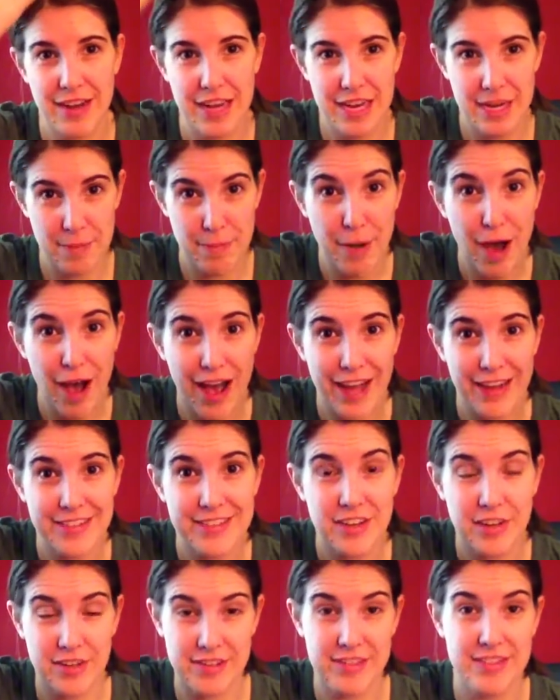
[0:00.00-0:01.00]
in a
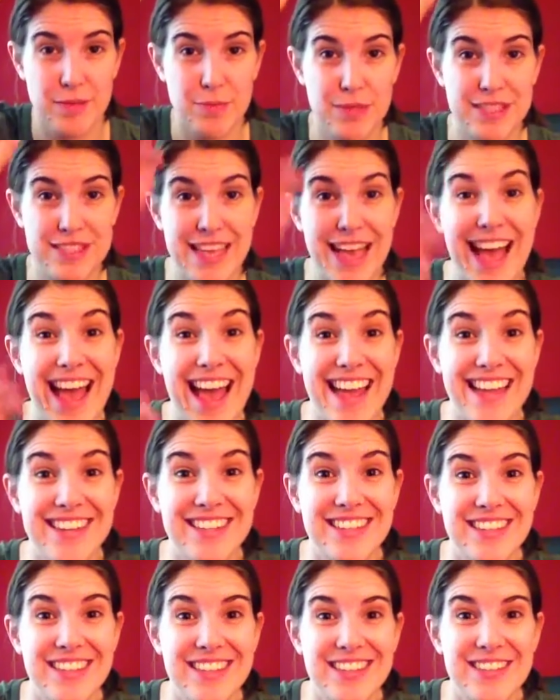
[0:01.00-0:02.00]
pot on someone's
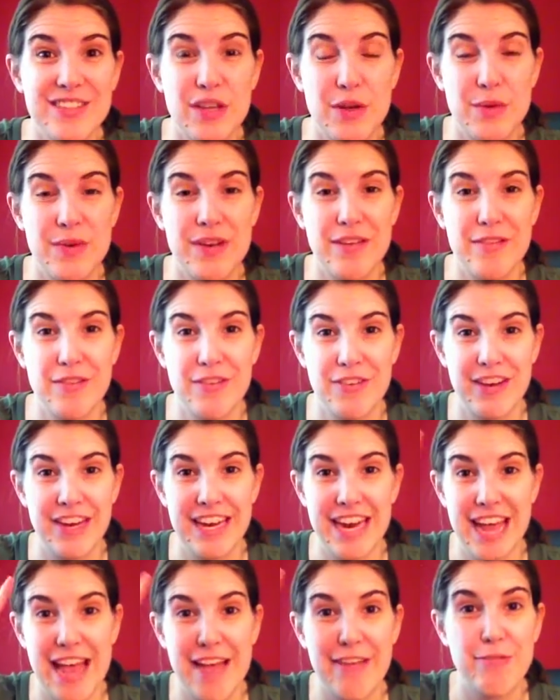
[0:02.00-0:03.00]
head, so you would never
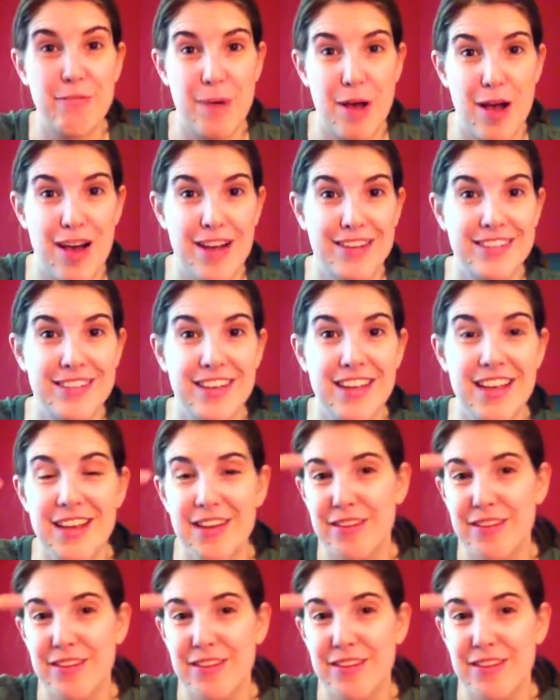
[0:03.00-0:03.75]
forget FPOT.